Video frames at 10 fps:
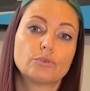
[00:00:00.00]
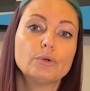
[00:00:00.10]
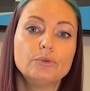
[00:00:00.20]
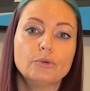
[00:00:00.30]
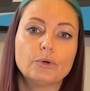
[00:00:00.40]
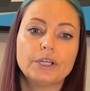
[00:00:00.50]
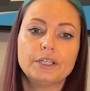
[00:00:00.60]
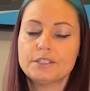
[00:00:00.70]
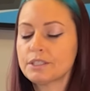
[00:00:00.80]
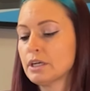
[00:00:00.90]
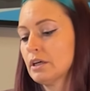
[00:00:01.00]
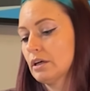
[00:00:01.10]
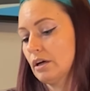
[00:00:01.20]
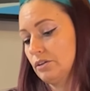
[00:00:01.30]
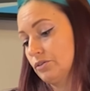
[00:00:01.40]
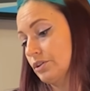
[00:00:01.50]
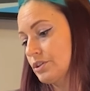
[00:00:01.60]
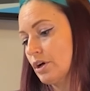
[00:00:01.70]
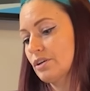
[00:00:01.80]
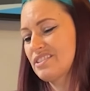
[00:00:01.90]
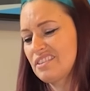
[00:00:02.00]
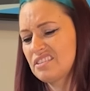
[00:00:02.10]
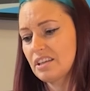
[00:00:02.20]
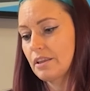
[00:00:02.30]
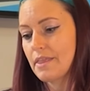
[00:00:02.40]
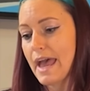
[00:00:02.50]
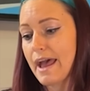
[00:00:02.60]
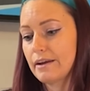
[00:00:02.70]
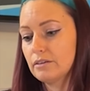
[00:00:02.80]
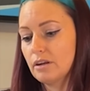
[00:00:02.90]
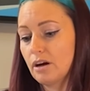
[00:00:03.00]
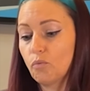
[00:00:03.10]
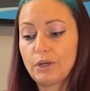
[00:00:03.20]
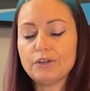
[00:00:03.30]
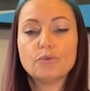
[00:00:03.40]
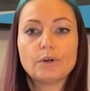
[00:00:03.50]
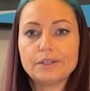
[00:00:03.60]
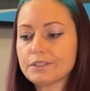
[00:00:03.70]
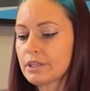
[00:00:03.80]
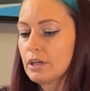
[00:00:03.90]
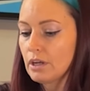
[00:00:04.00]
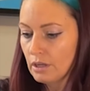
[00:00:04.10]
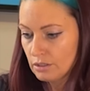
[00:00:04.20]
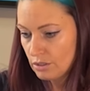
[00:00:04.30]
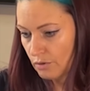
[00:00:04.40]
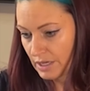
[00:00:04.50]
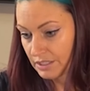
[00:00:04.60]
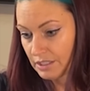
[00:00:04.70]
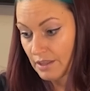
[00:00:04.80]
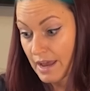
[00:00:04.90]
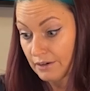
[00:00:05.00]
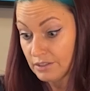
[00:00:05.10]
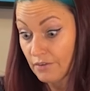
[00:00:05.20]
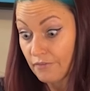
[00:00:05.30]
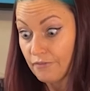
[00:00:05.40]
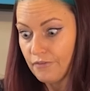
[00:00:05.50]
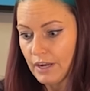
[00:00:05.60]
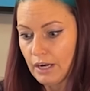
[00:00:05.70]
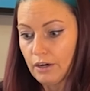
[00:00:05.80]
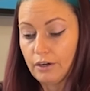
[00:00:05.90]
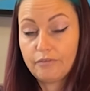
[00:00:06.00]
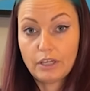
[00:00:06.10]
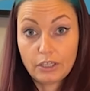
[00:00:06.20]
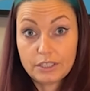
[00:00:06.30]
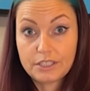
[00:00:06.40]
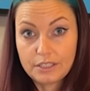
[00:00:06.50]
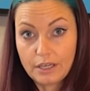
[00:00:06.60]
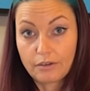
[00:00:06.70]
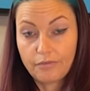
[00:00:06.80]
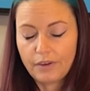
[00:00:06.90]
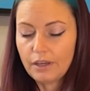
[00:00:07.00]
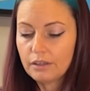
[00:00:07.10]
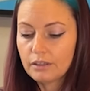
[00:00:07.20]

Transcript: road noise, your exhaust, things like that, wind noise. So I see that as a very, very snug fit.